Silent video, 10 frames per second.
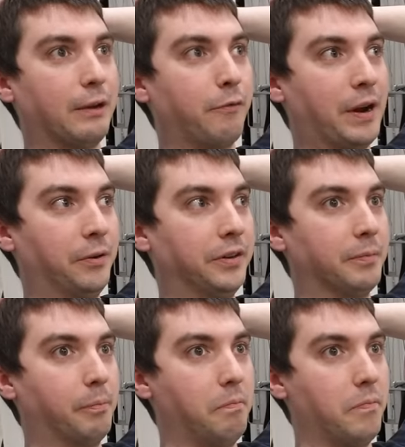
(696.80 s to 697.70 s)
found
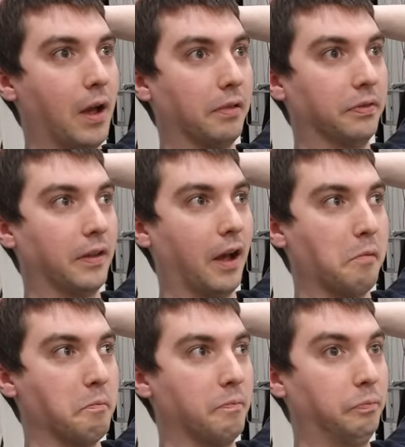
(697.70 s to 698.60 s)
a
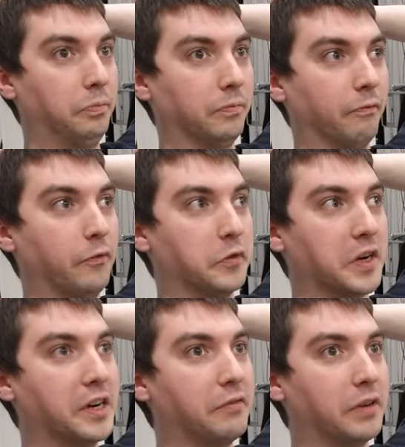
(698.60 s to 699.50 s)
a
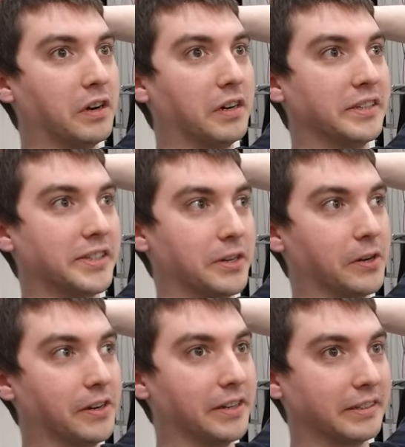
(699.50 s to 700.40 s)
very very
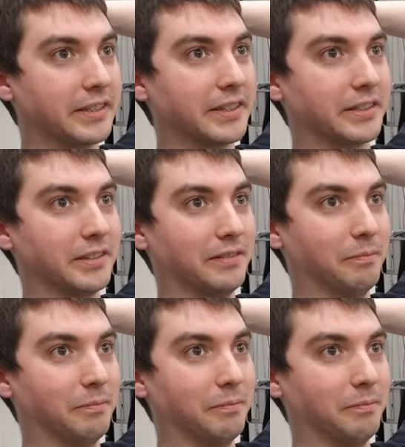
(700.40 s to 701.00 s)
serious